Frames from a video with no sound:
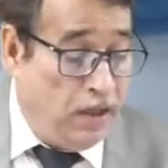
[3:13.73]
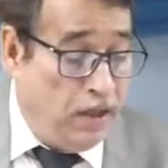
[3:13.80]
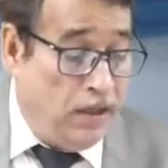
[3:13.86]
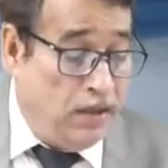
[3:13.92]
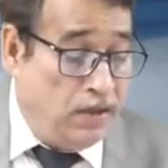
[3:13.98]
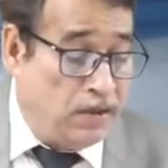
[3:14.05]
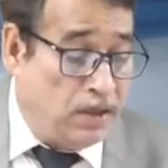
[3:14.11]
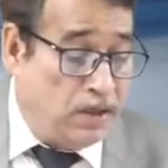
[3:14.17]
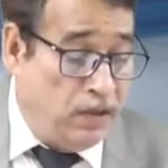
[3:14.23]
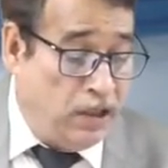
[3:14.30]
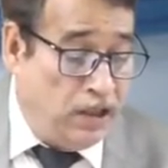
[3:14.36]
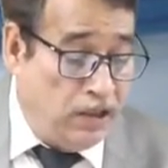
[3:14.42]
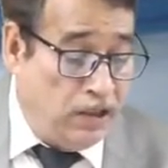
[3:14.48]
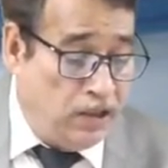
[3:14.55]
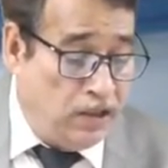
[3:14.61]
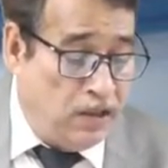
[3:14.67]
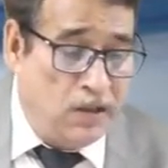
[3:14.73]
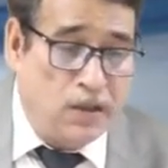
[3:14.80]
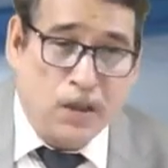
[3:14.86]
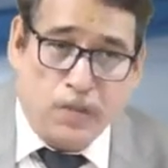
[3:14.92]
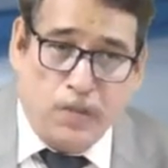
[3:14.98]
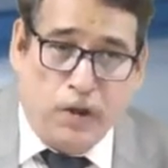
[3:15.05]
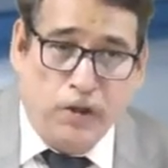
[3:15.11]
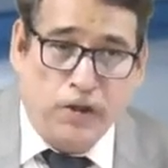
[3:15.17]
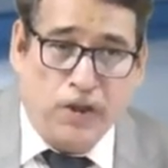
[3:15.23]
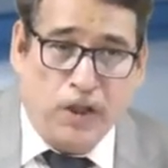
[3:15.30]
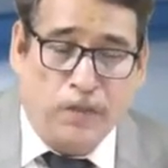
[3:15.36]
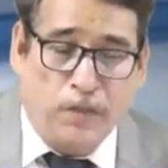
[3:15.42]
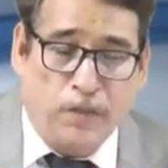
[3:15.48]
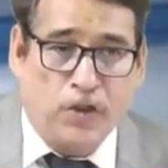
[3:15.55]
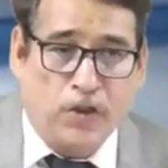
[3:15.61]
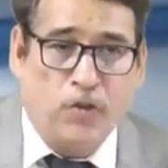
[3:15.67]
Similarly, there is a small
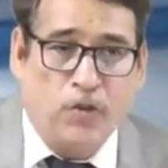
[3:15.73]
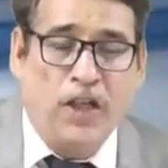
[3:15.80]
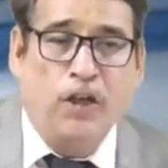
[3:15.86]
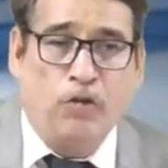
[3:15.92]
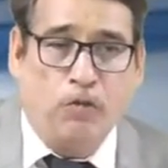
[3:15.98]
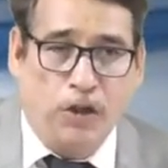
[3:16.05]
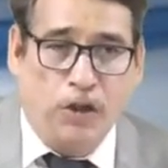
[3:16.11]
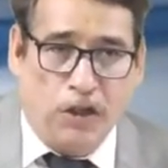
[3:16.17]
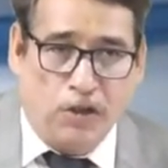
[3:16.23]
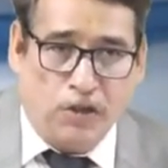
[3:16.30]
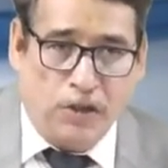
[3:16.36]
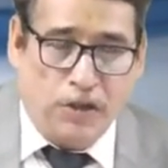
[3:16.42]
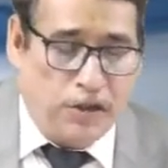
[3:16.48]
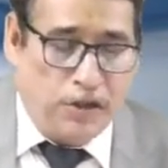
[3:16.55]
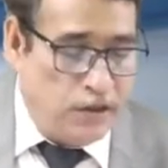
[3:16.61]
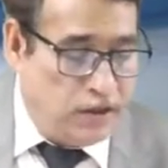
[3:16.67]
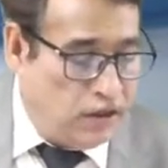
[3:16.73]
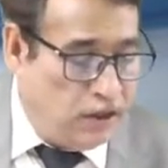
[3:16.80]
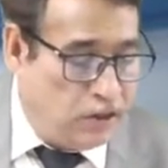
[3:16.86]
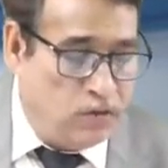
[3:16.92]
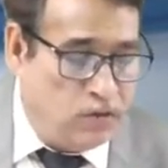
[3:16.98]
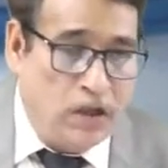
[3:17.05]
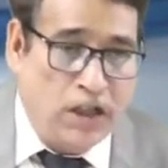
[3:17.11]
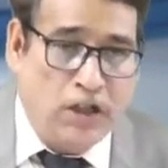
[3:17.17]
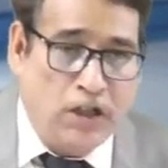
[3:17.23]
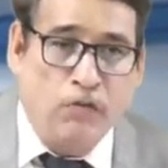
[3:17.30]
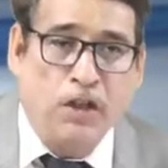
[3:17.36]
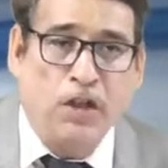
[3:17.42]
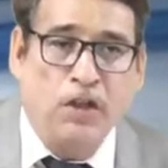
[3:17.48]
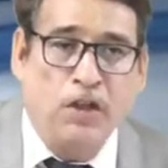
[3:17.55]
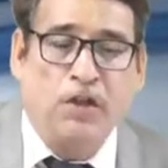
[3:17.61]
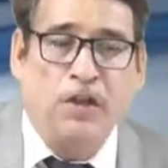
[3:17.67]
chapter, sweat equity shares. Now, sweat
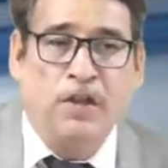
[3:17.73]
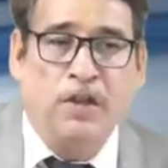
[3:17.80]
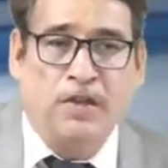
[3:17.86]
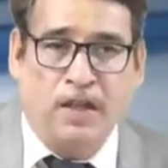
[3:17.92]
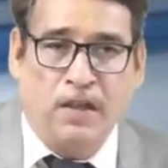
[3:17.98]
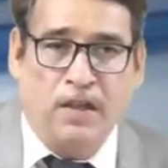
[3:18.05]
equity shares.